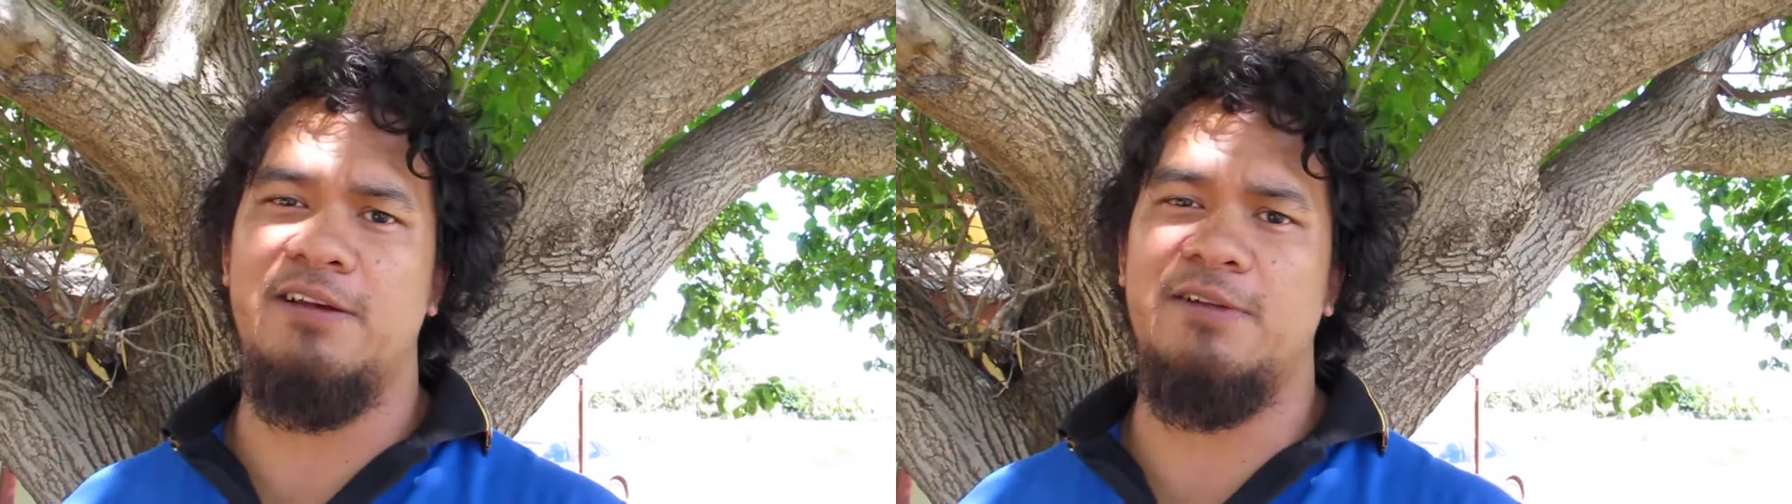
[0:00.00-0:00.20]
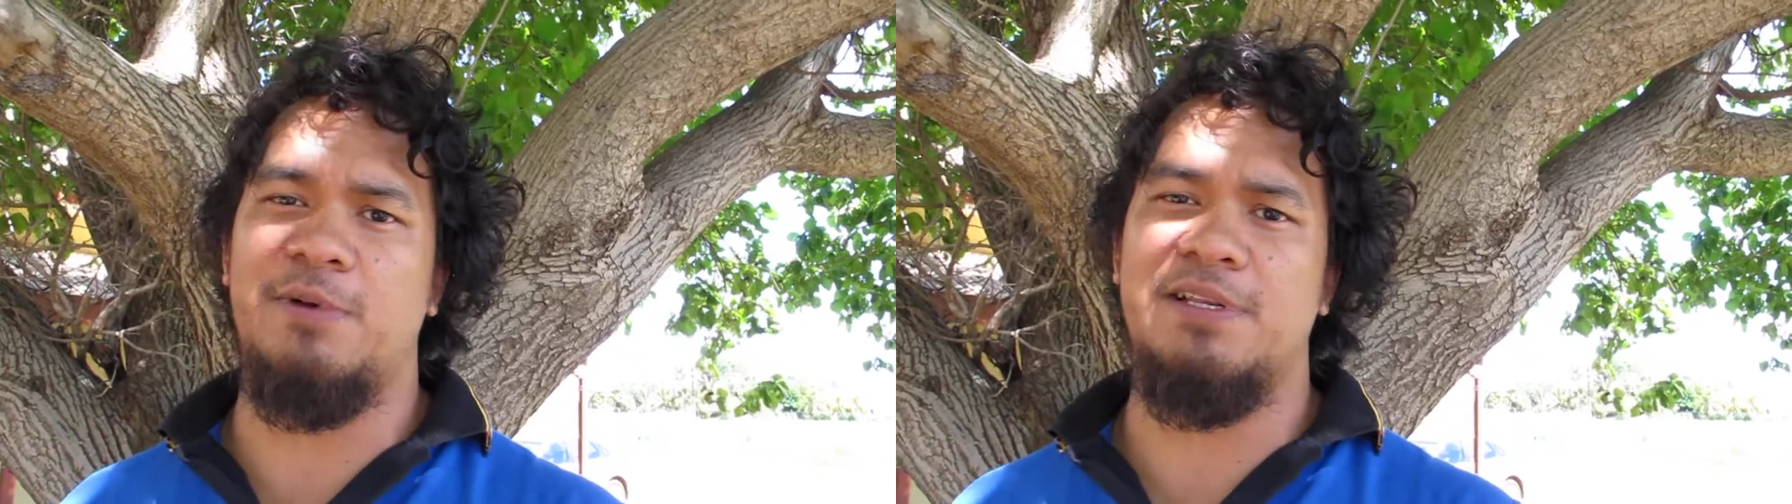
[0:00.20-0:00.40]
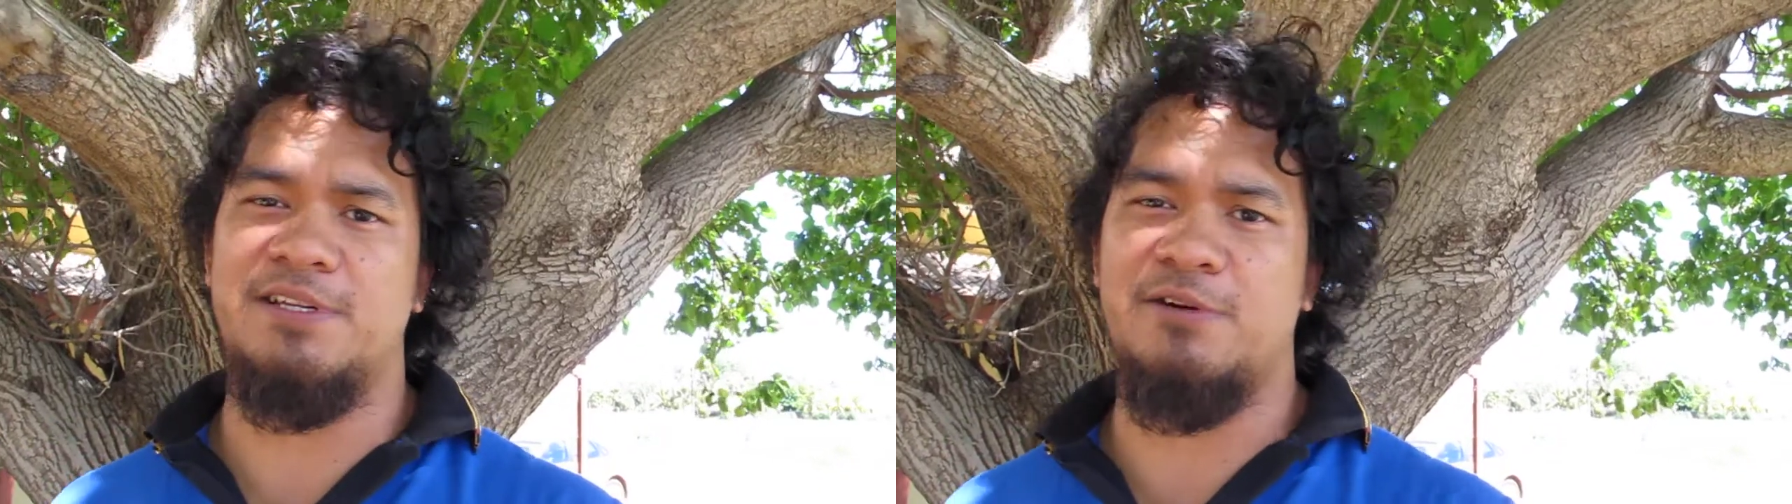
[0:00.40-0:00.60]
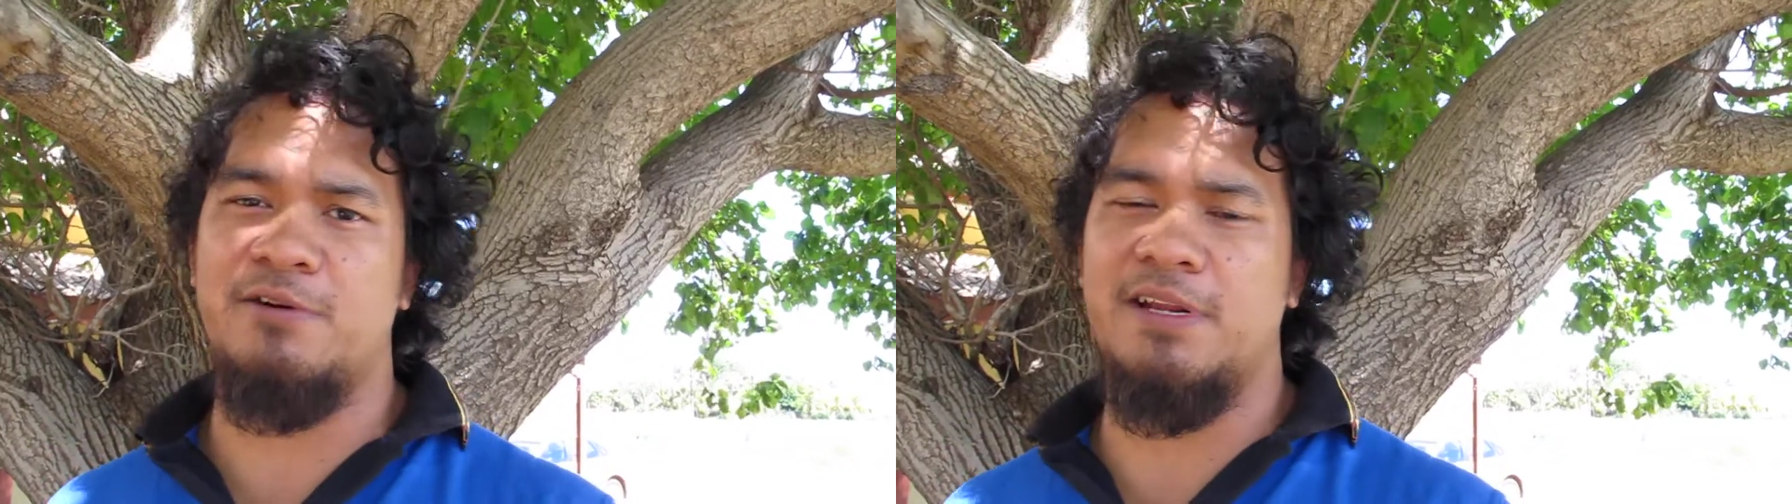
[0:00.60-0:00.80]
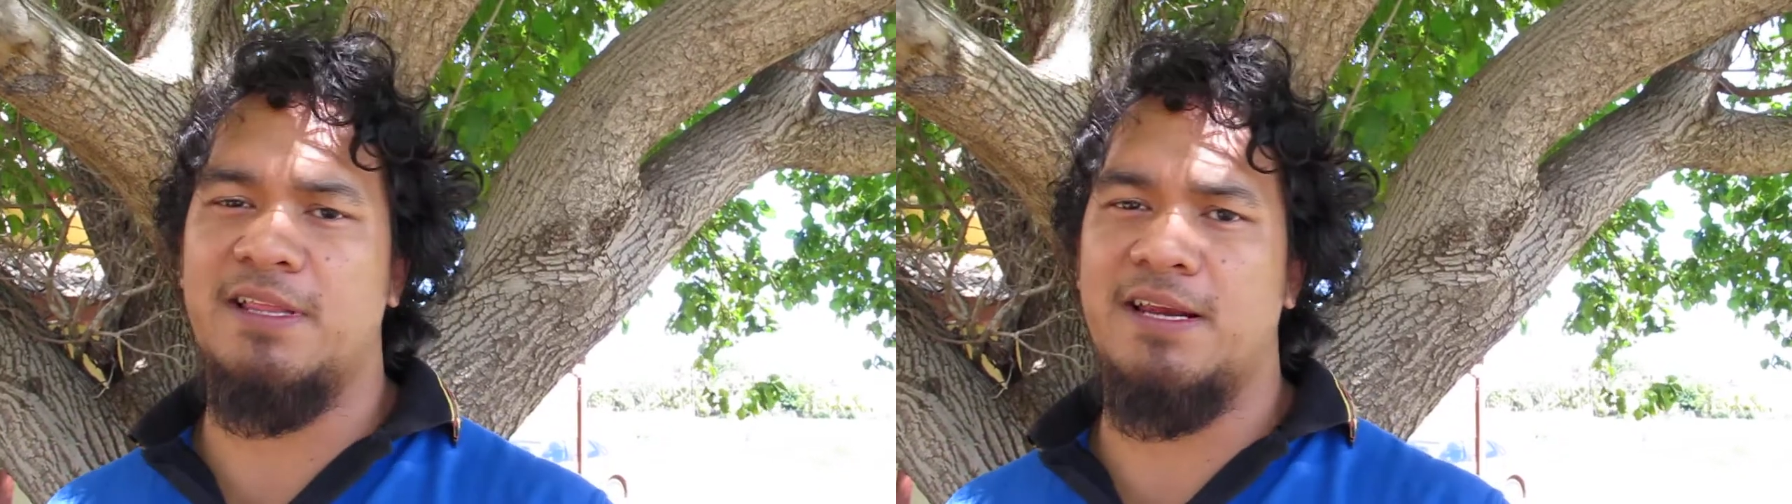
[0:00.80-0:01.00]
into one
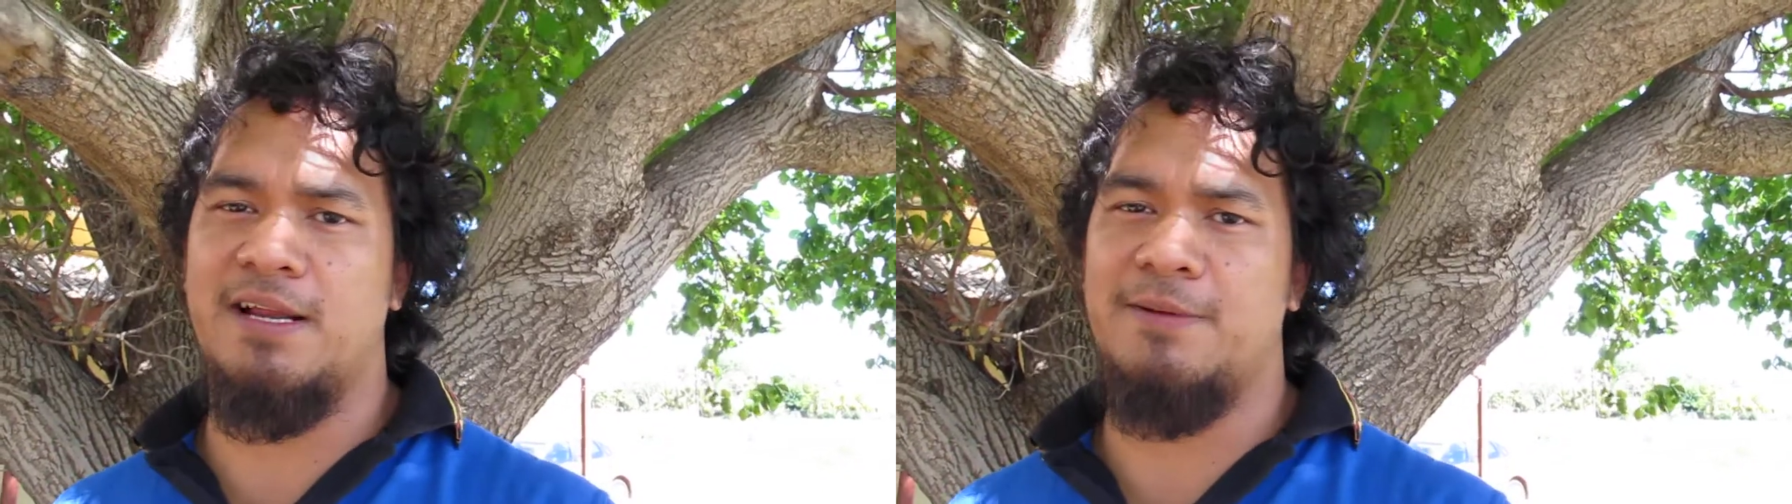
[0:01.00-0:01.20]
story that